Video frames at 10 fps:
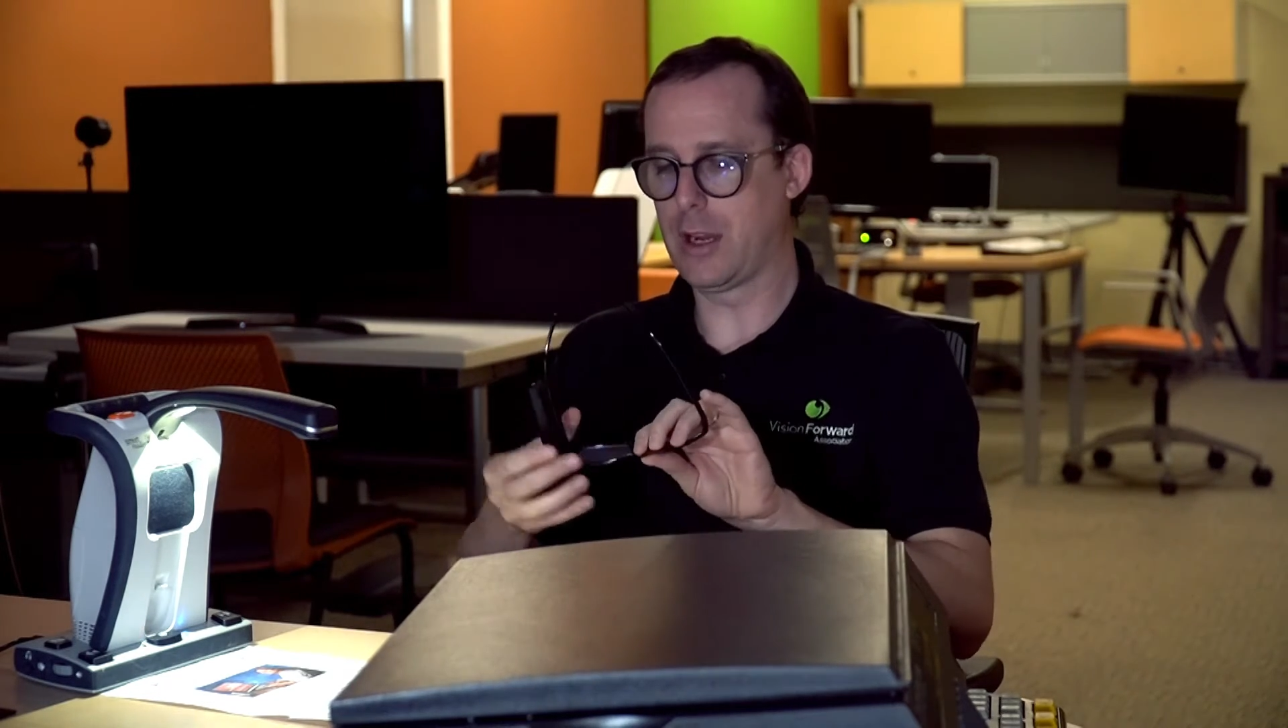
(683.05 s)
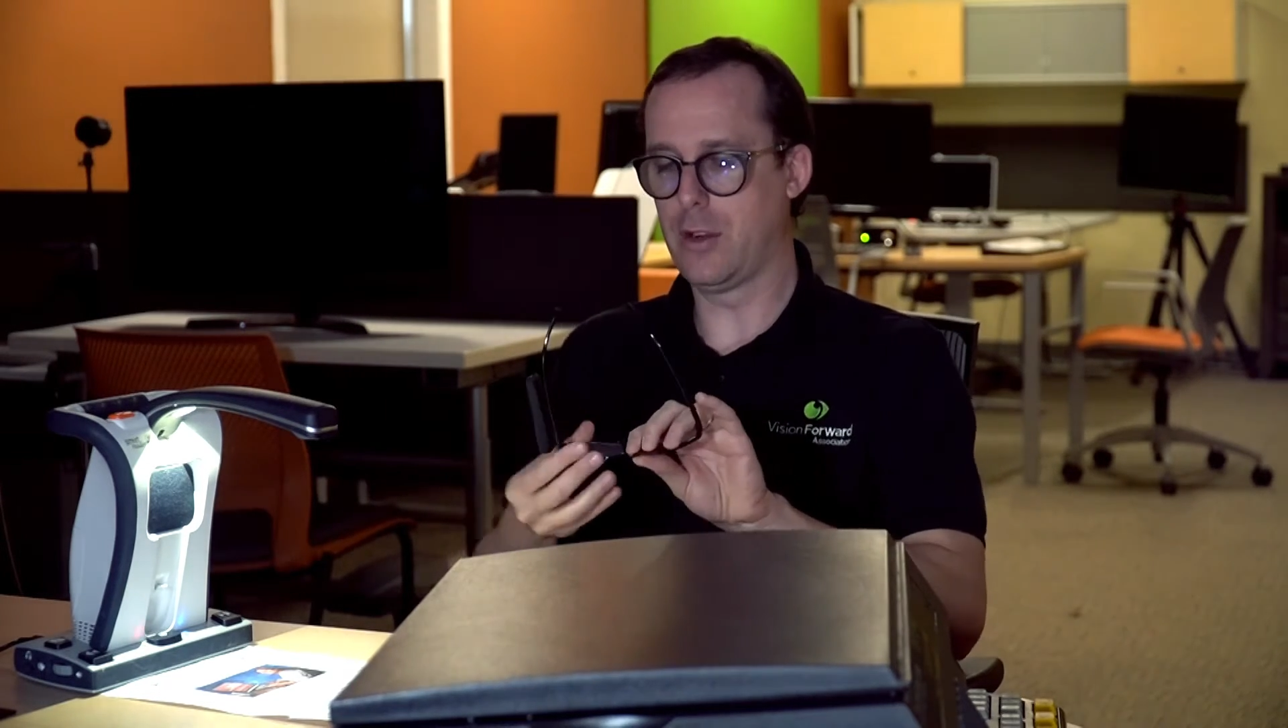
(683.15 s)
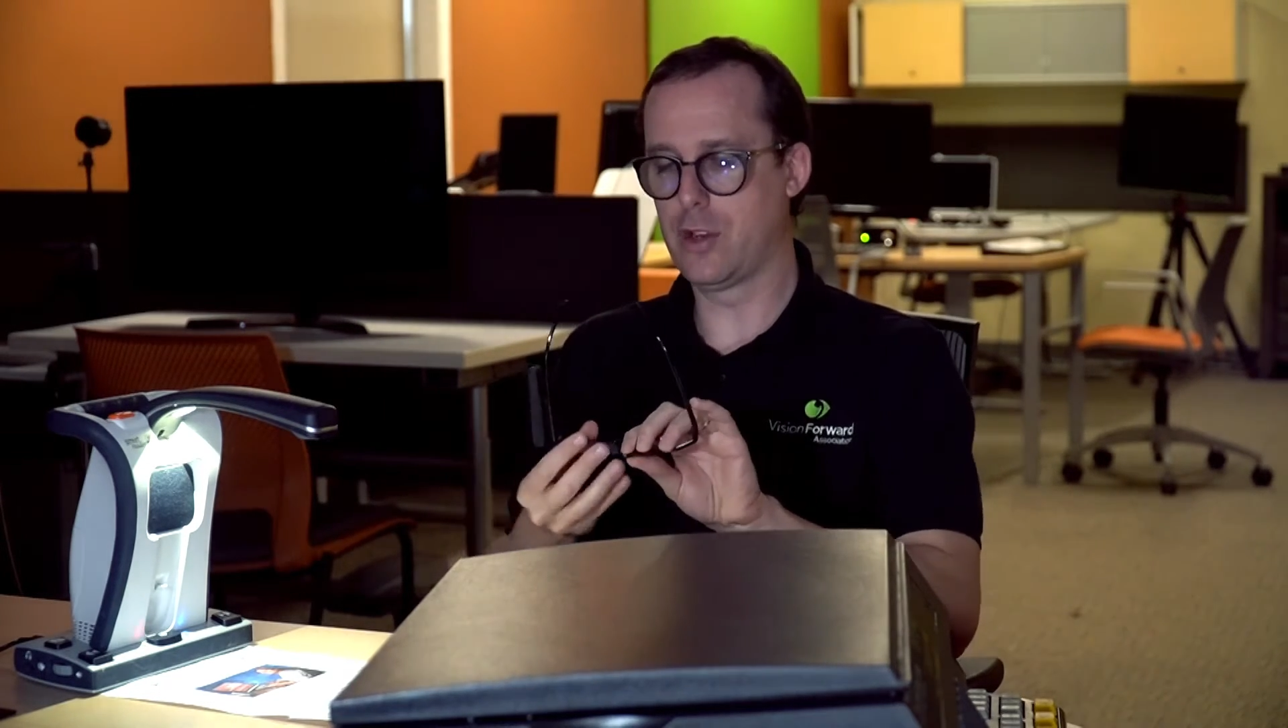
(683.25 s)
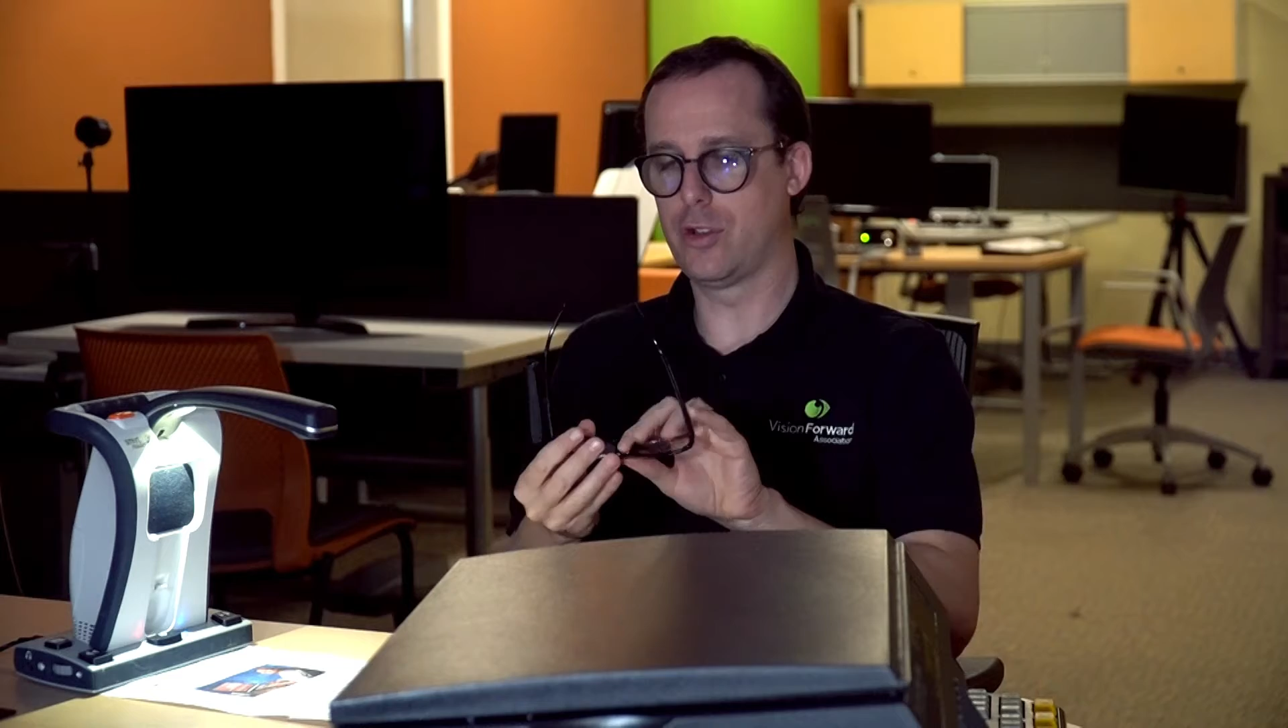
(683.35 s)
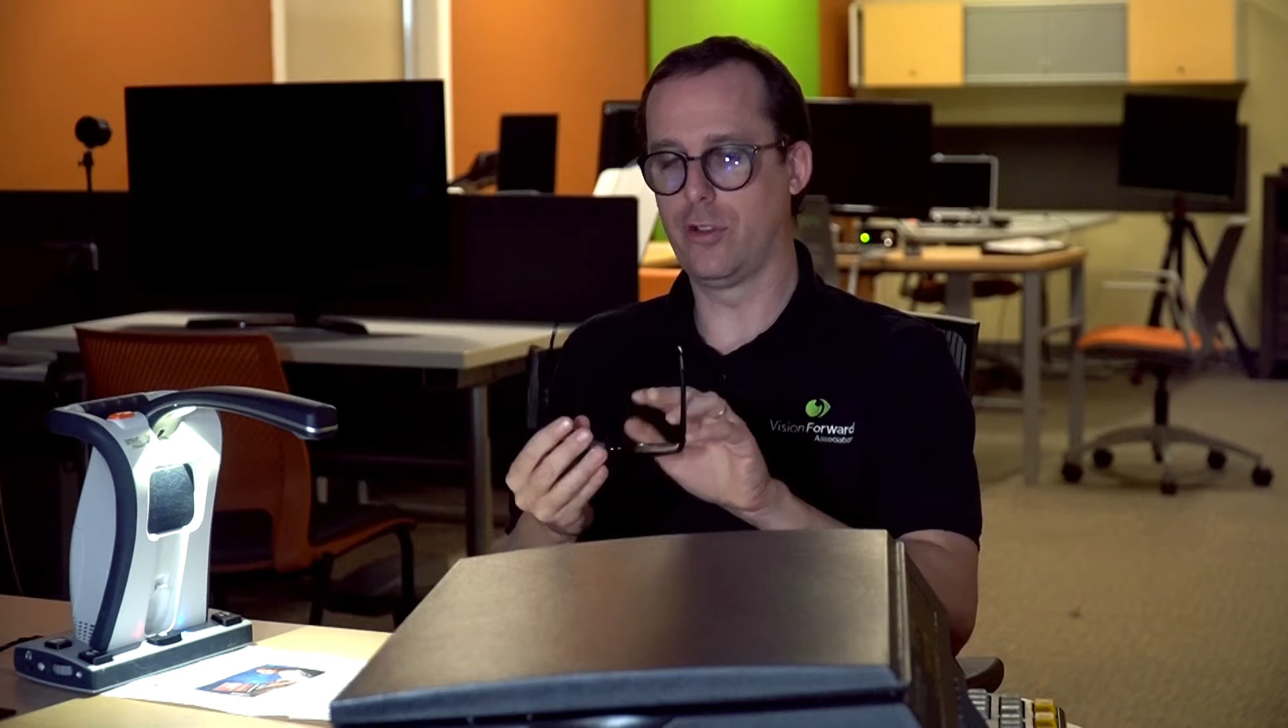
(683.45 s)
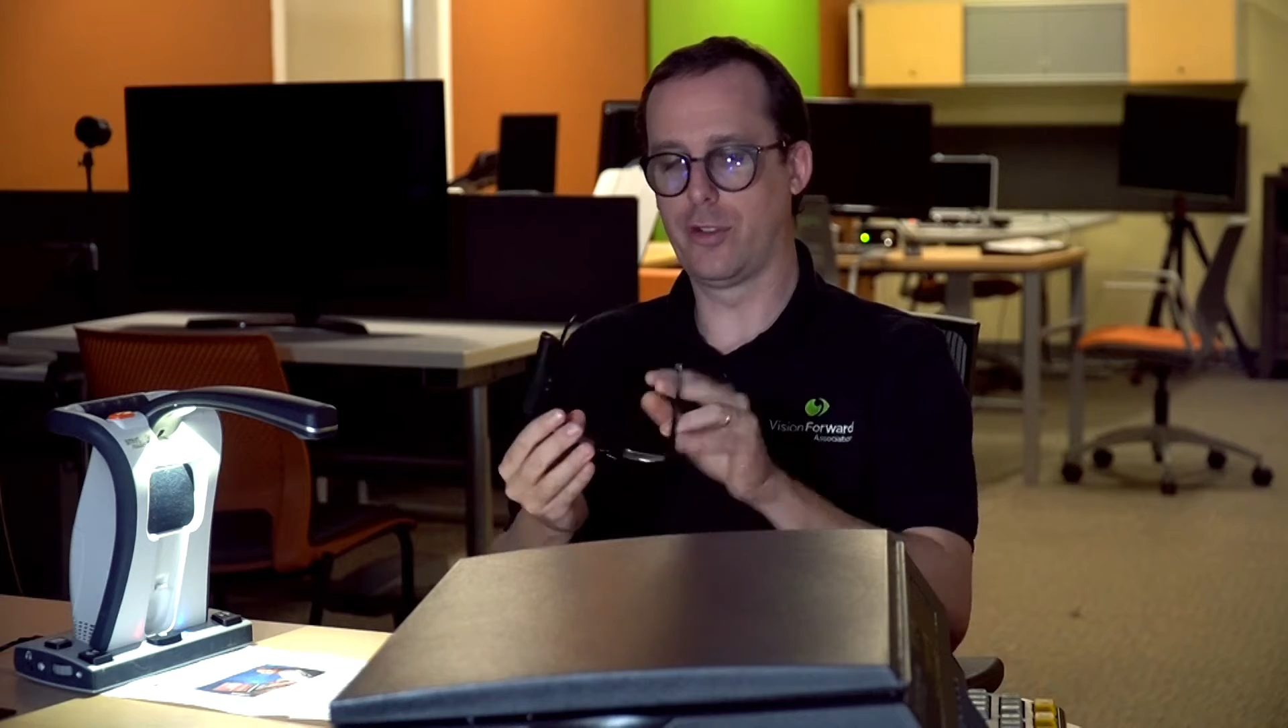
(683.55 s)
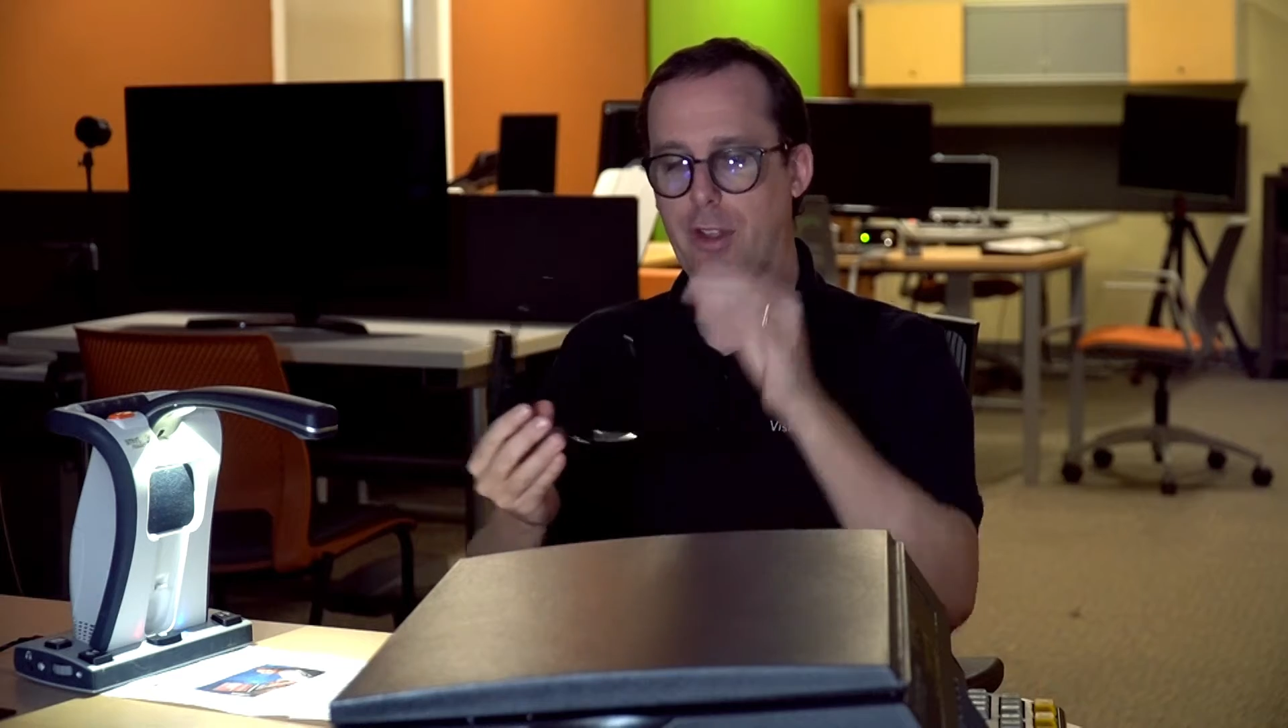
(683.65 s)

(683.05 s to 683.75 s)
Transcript: conditions?